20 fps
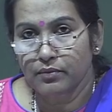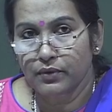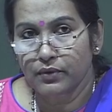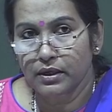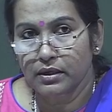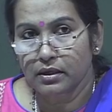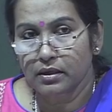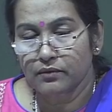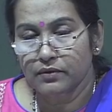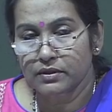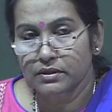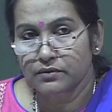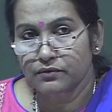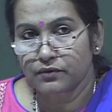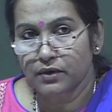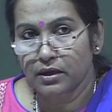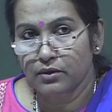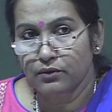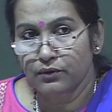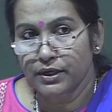when I was
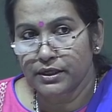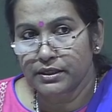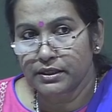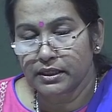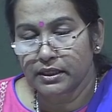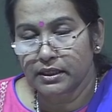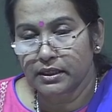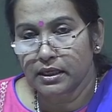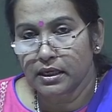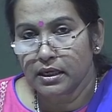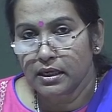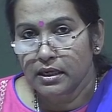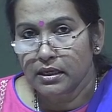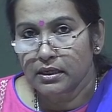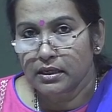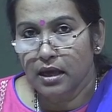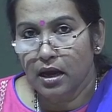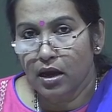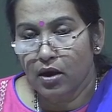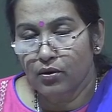evaluating
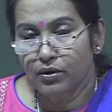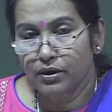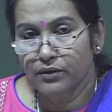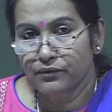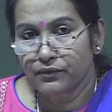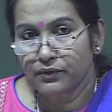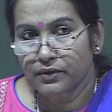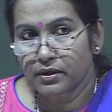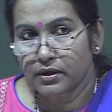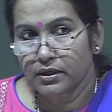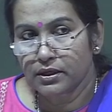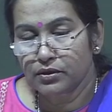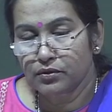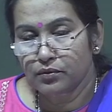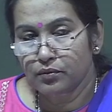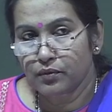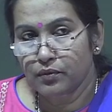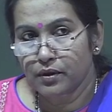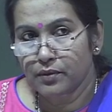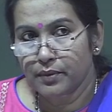how difficult it
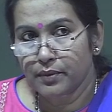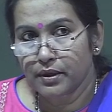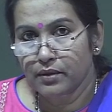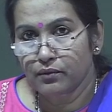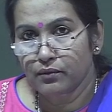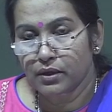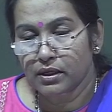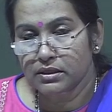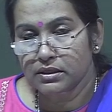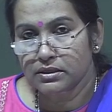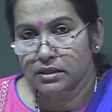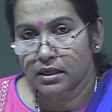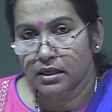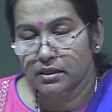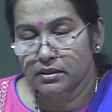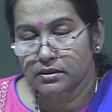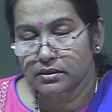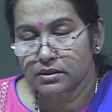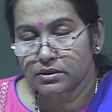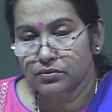would be, what
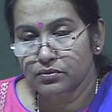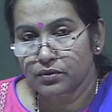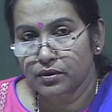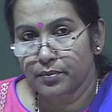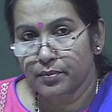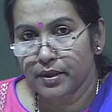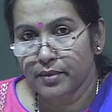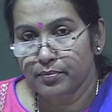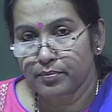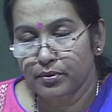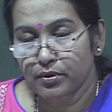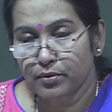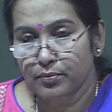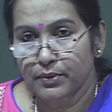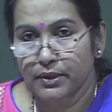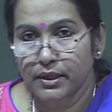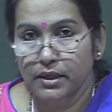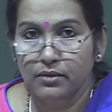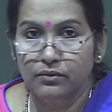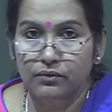strategies would be
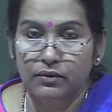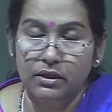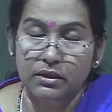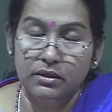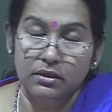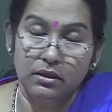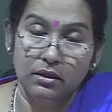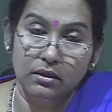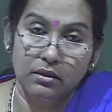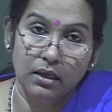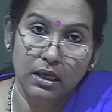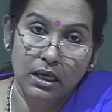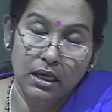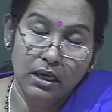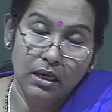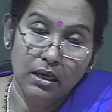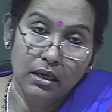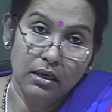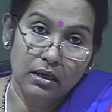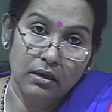appropriate,
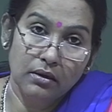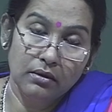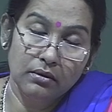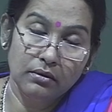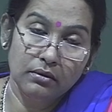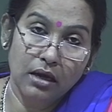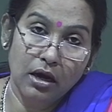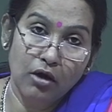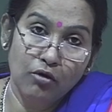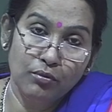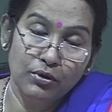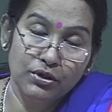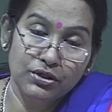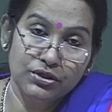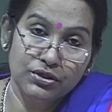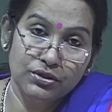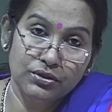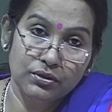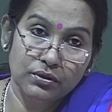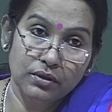how much
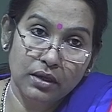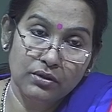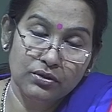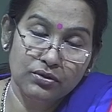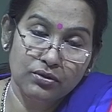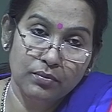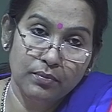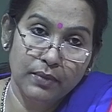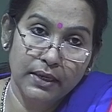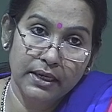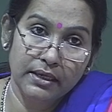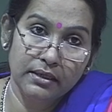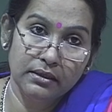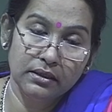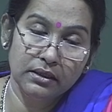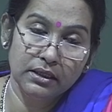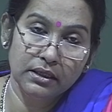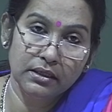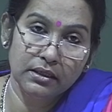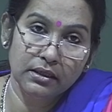I should blend the
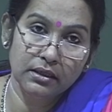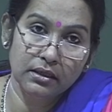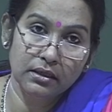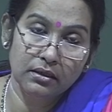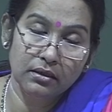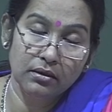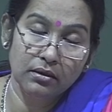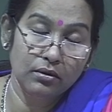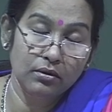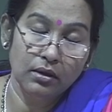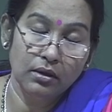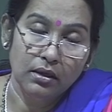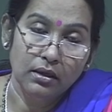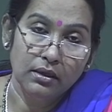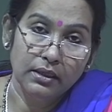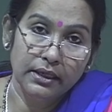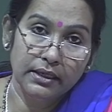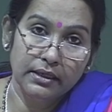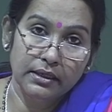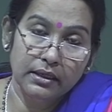technical
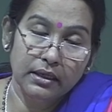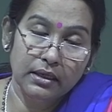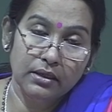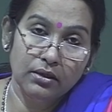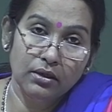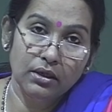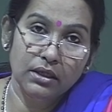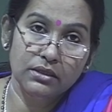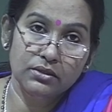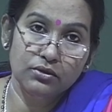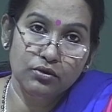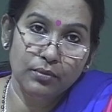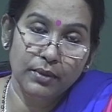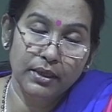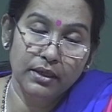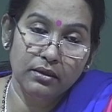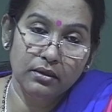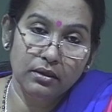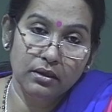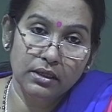knowledge,
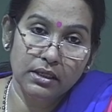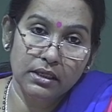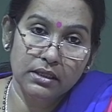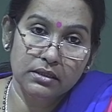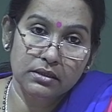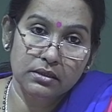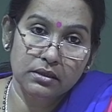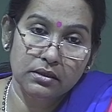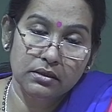domain knowledge,